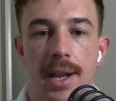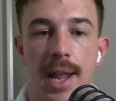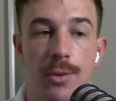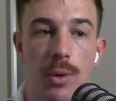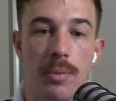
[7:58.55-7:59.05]

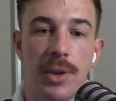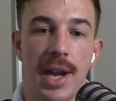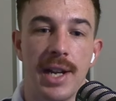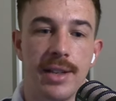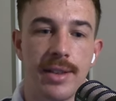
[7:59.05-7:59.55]
And that's what I'm
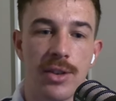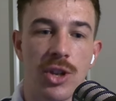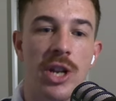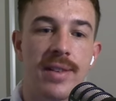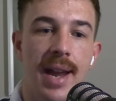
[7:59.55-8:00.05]
saying. Mm. It,
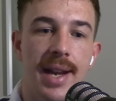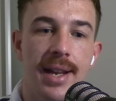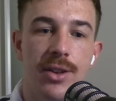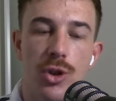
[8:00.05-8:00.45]
it's going to take,